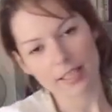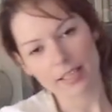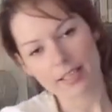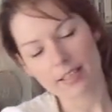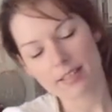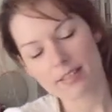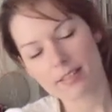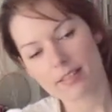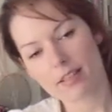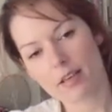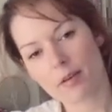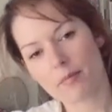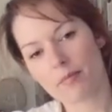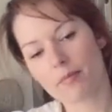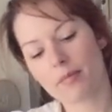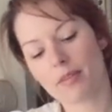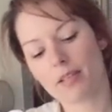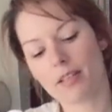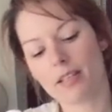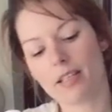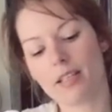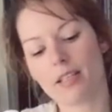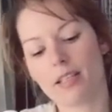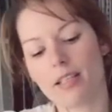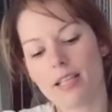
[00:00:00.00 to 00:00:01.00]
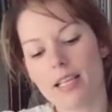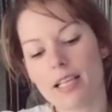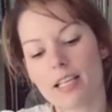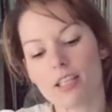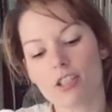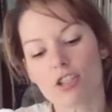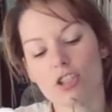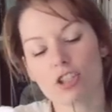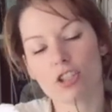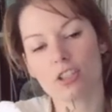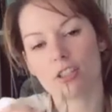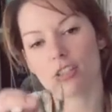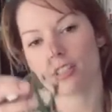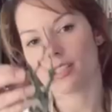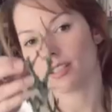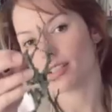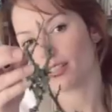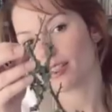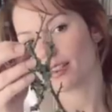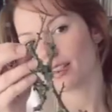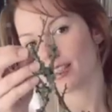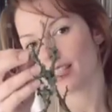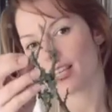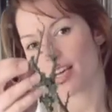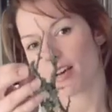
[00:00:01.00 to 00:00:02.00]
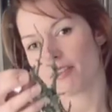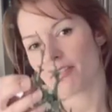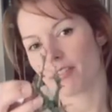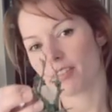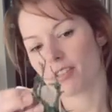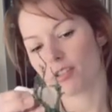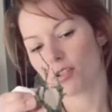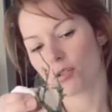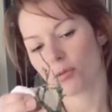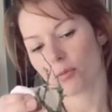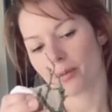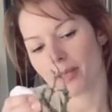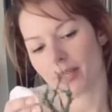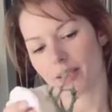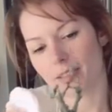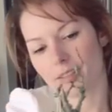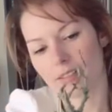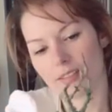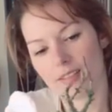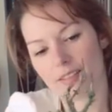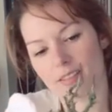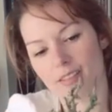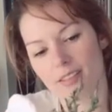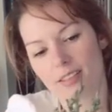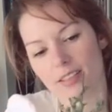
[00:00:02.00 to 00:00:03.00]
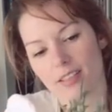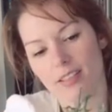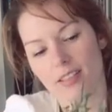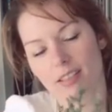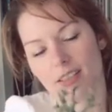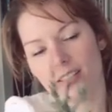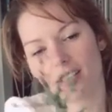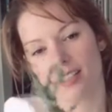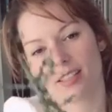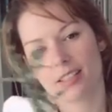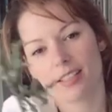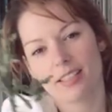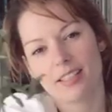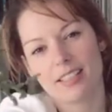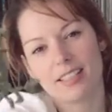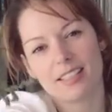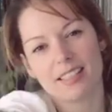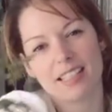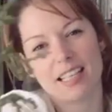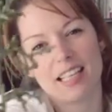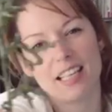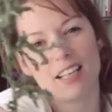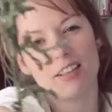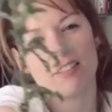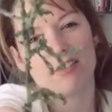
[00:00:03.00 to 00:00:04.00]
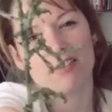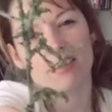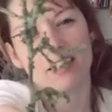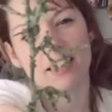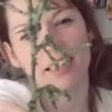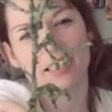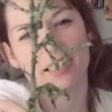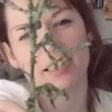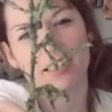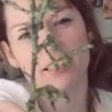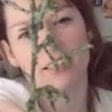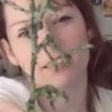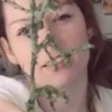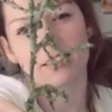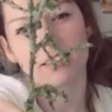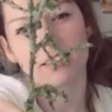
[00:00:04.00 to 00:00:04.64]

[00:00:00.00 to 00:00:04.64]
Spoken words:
is lichen covered twigs. Isn't that lovely?